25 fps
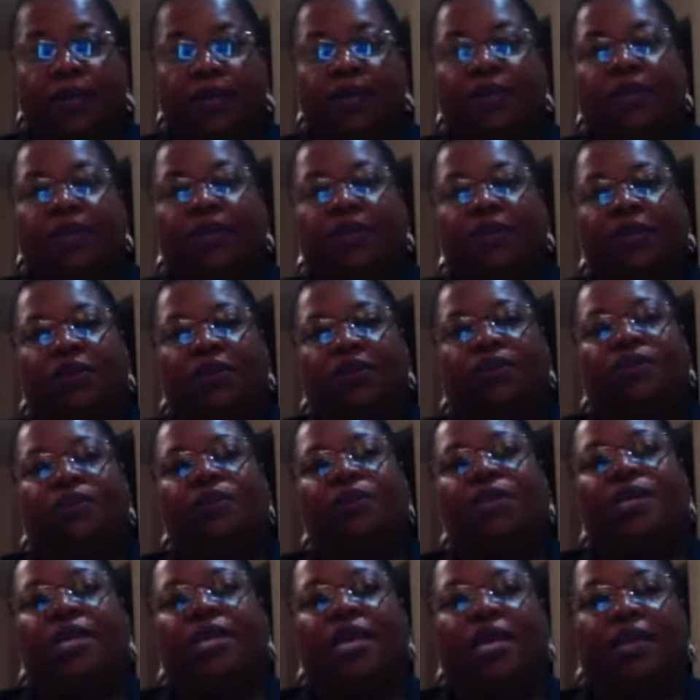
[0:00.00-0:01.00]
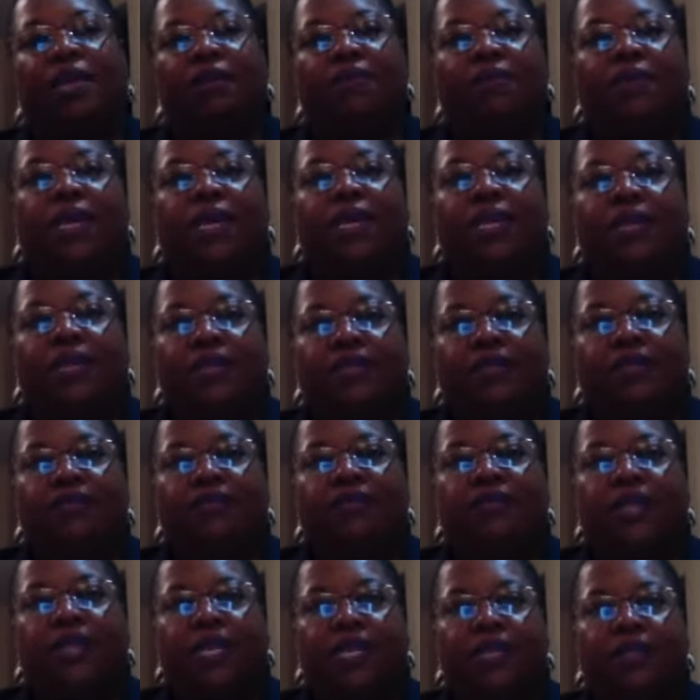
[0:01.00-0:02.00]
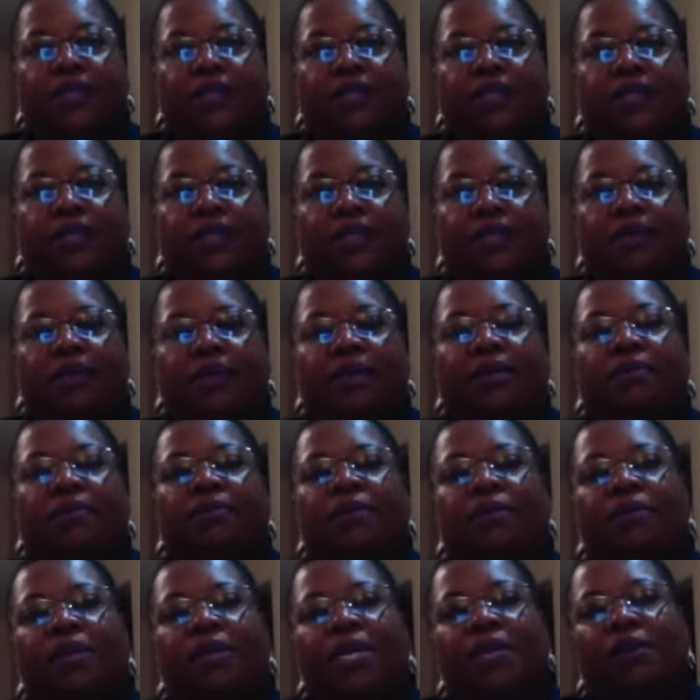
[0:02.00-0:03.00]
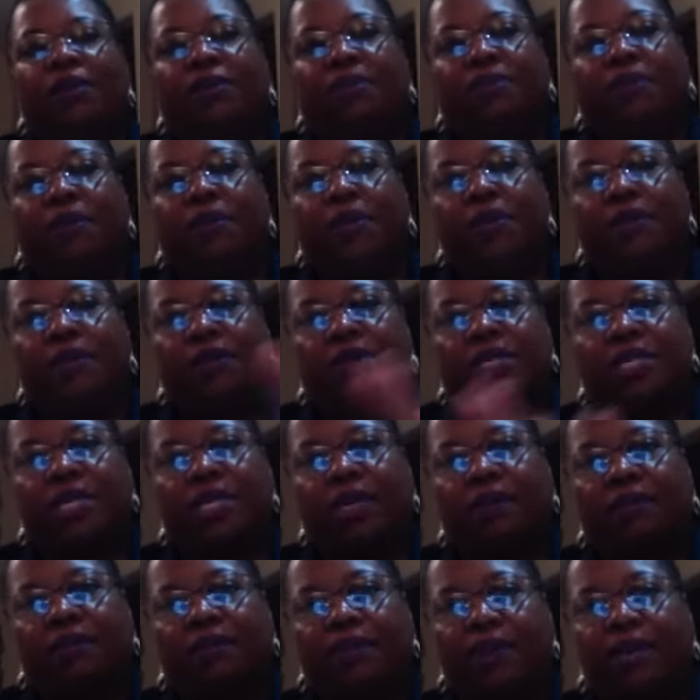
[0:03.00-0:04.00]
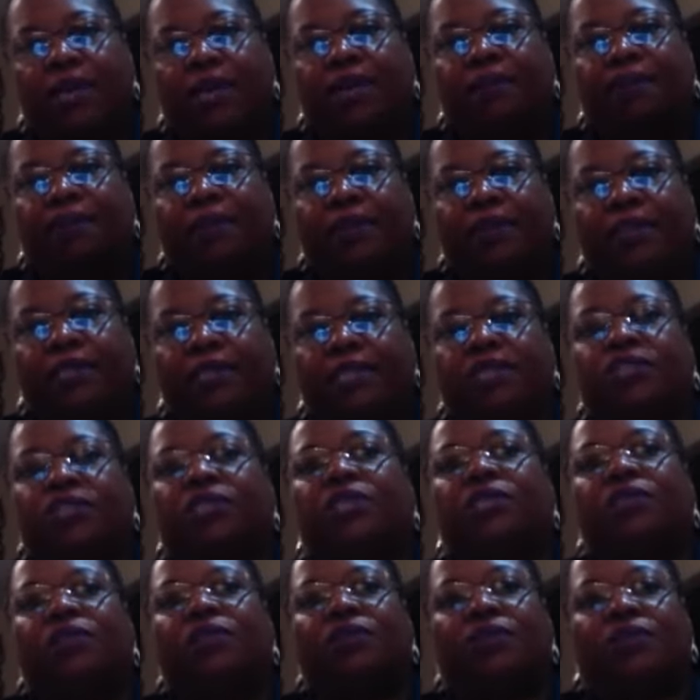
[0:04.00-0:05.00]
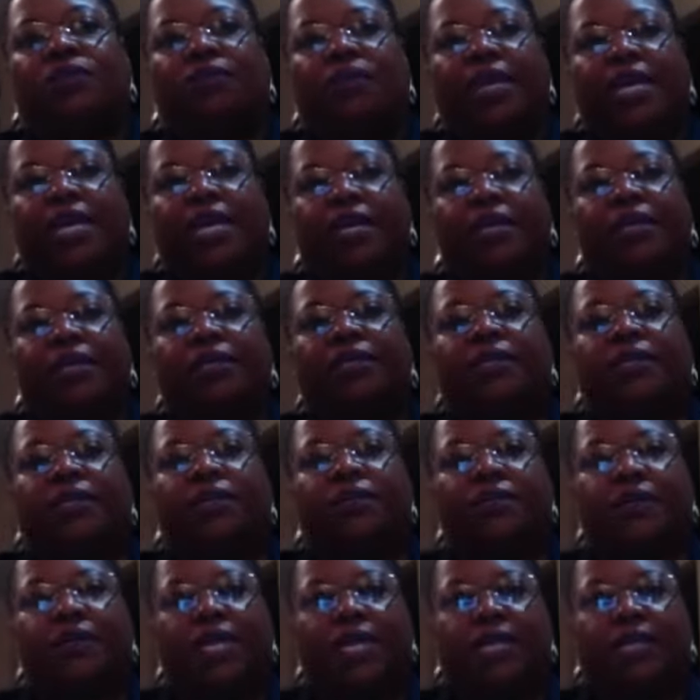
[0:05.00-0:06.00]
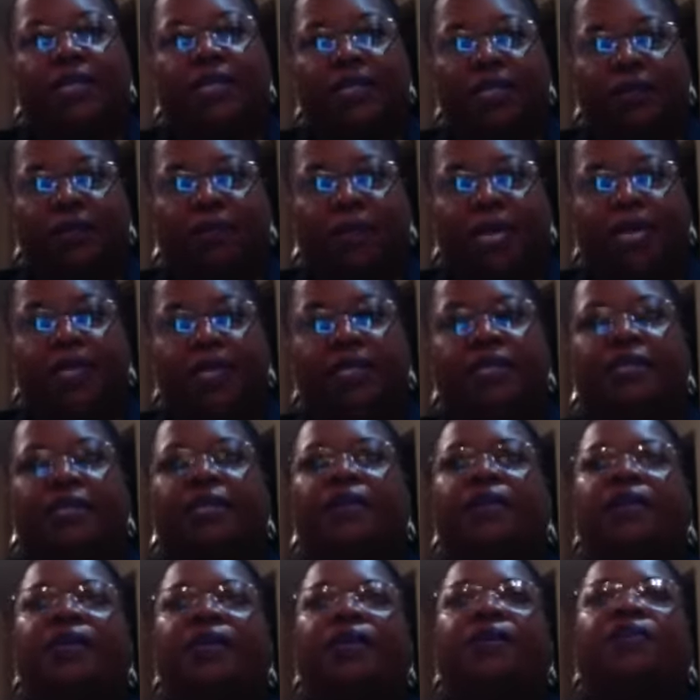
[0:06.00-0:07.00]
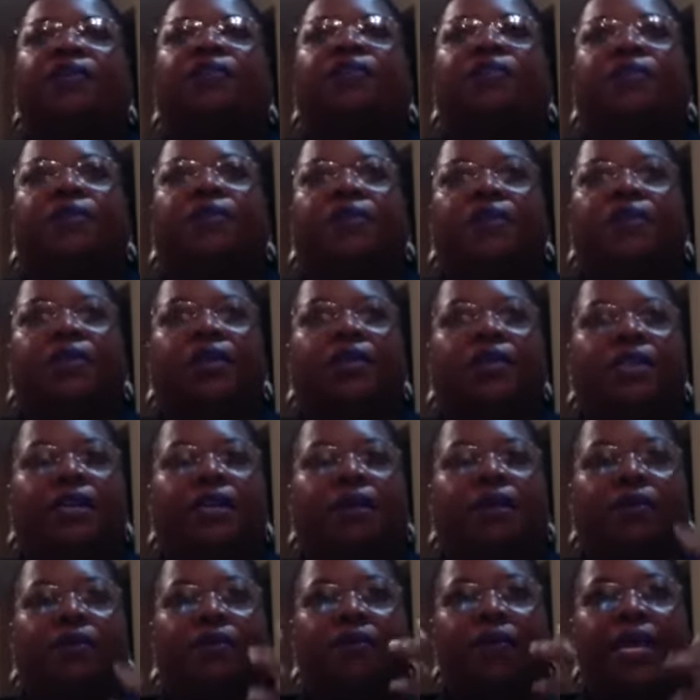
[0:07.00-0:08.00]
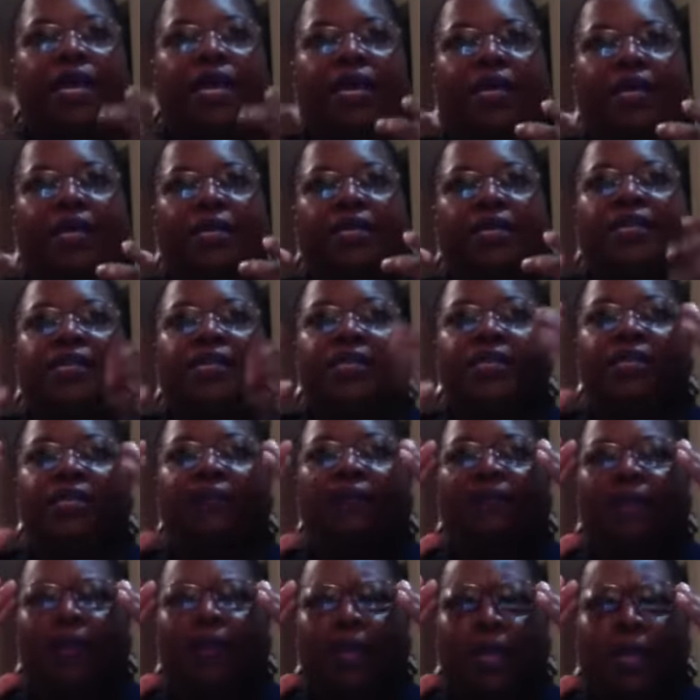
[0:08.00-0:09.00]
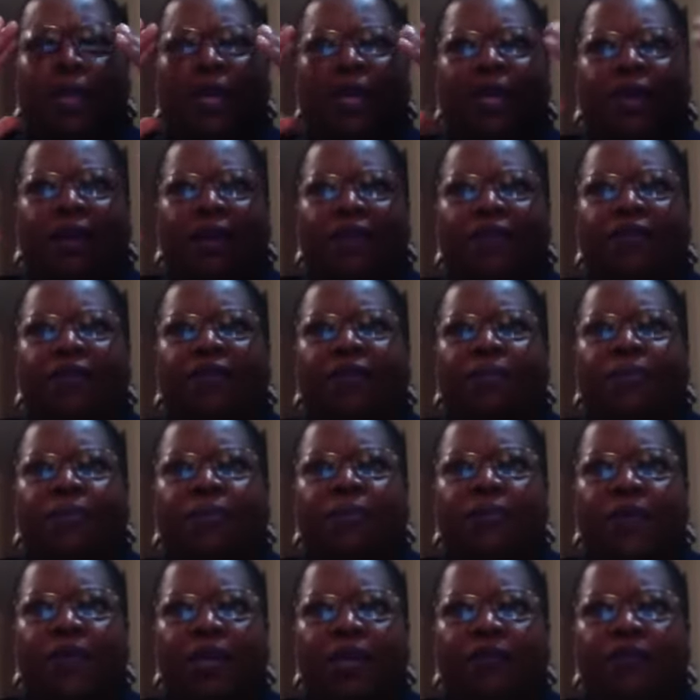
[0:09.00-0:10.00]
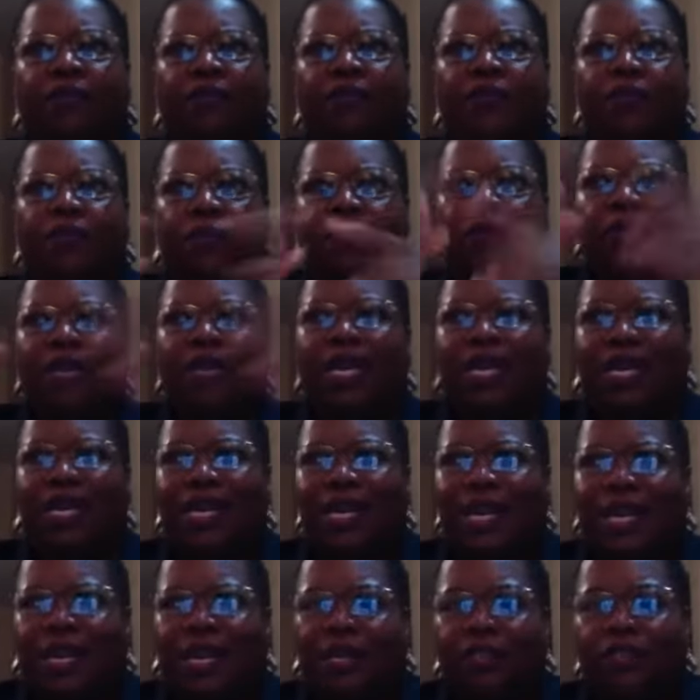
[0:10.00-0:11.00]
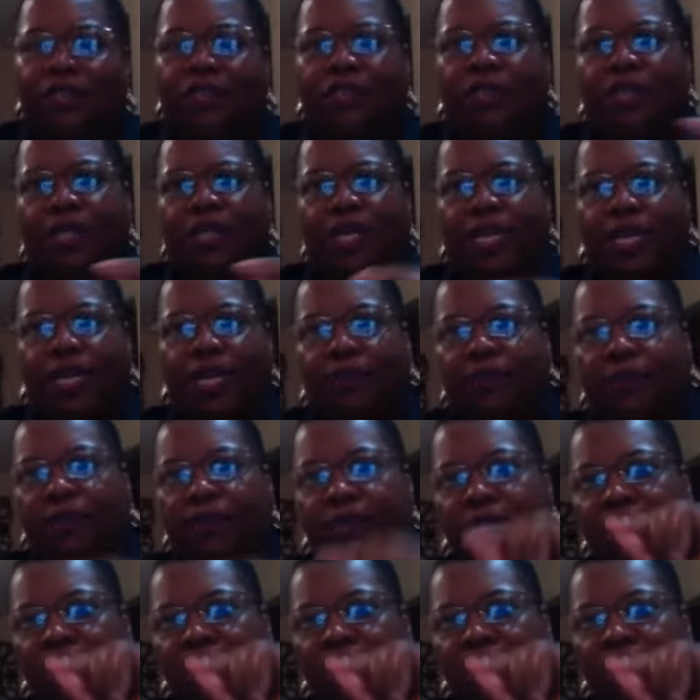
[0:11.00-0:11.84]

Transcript: that you weren't yet ready to face. But when you put yourself in that position, you're ready to create the space for the awareness of the point of view and answer that will